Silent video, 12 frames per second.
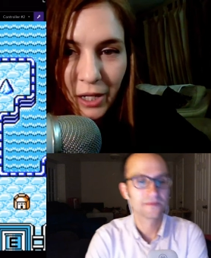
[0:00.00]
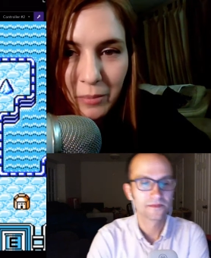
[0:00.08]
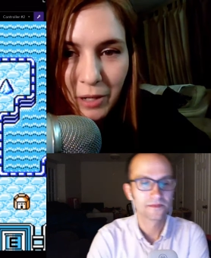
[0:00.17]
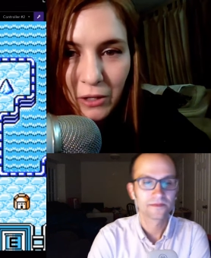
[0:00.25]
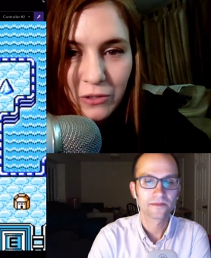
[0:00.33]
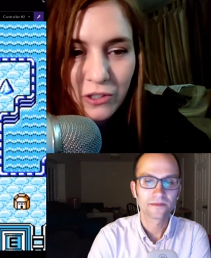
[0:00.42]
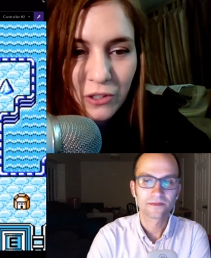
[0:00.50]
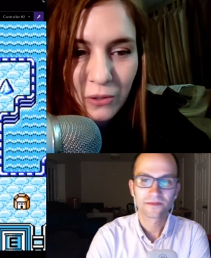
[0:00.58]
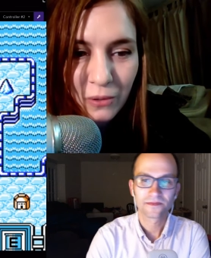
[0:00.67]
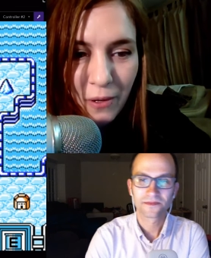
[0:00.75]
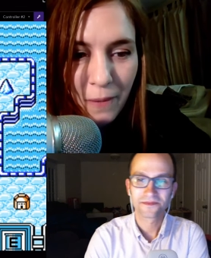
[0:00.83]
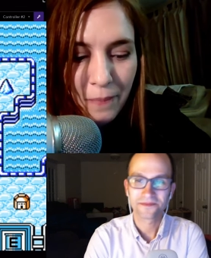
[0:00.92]
Speaker 1: about
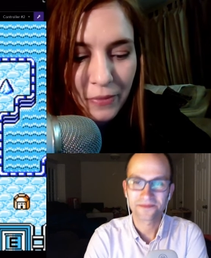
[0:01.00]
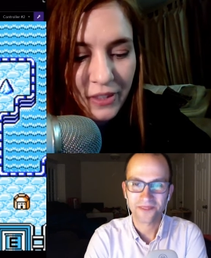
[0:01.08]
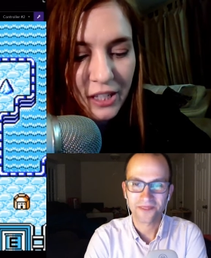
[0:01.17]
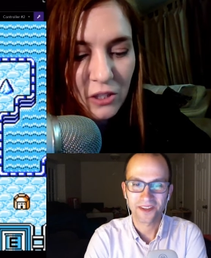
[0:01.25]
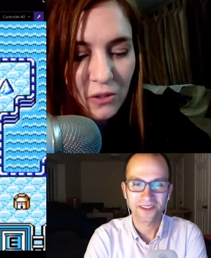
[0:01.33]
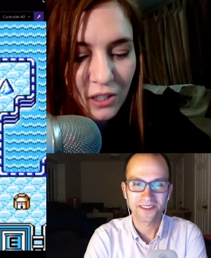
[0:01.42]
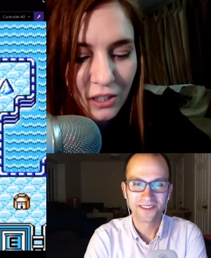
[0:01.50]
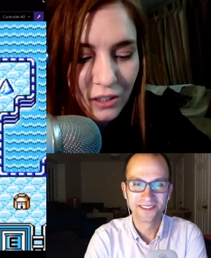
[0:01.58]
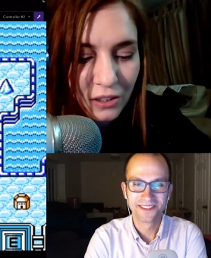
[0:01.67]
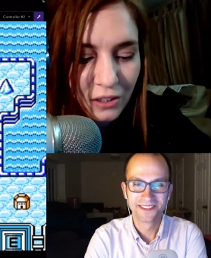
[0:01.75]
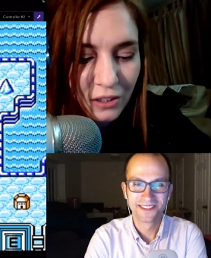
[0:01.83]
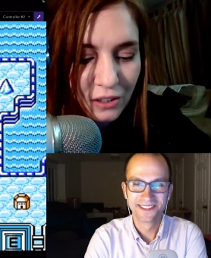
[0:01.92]
you. Like you oh.
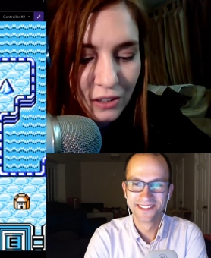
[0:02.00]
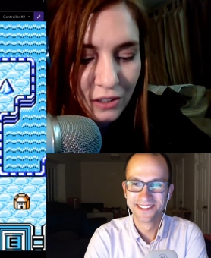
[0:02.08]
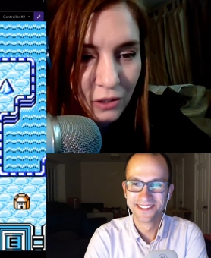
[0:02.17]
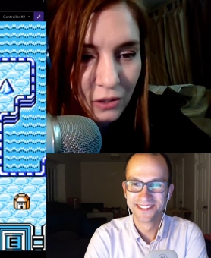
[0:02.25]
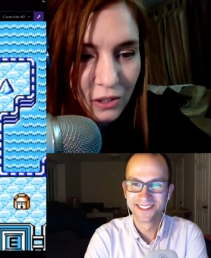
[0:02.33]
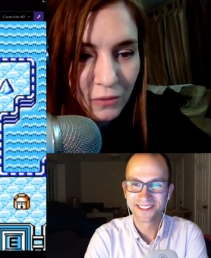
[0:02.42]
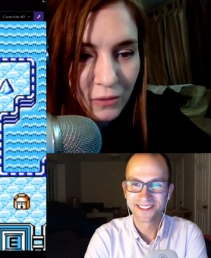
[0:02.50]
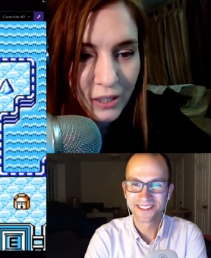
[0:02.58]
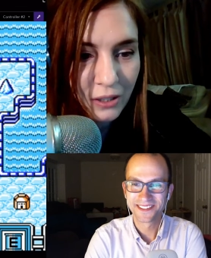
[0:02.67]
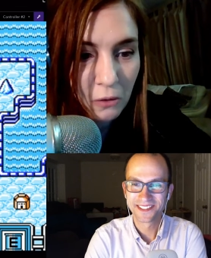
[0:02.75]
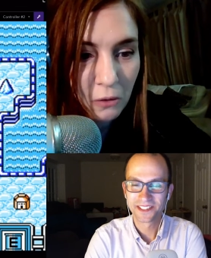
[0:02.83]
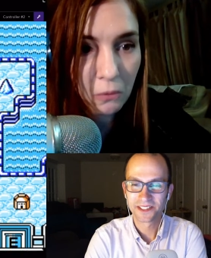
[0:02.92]
can you can read.
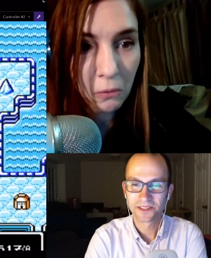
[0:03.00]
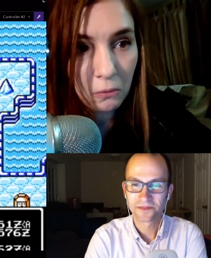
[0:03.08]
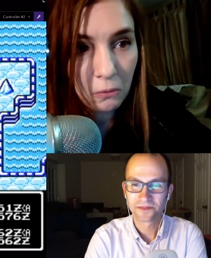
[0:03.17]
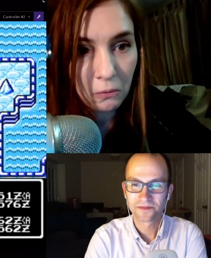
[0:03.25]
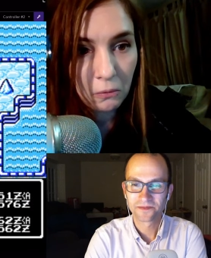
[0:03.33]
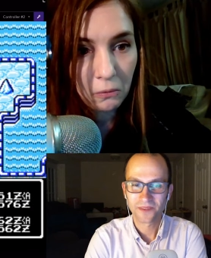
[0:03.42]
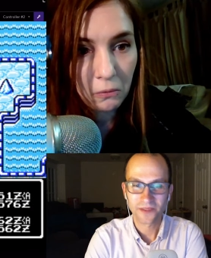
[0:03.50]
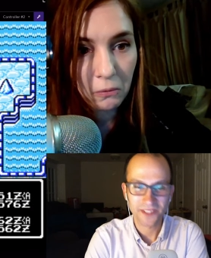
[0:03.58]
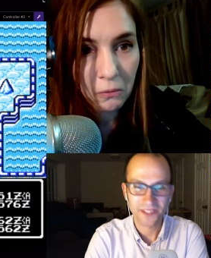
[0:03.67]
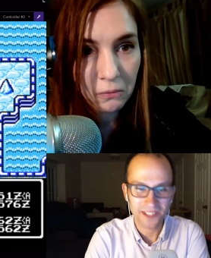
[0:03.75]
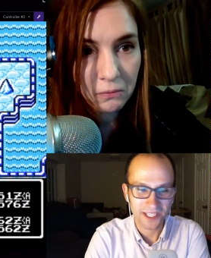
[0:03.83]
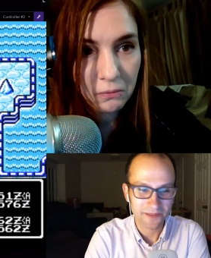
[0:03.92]
Oh oh, oh, oh,
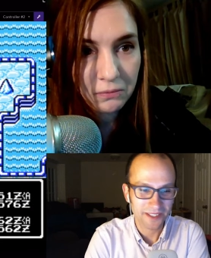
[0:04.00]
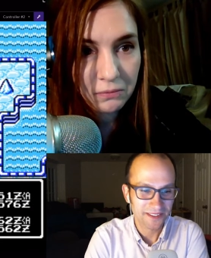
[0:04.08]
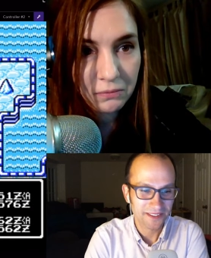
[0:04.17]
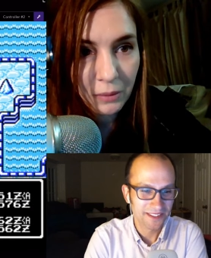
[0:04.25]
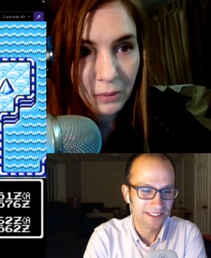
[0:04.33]
Speaker 2: was it the eyebrows?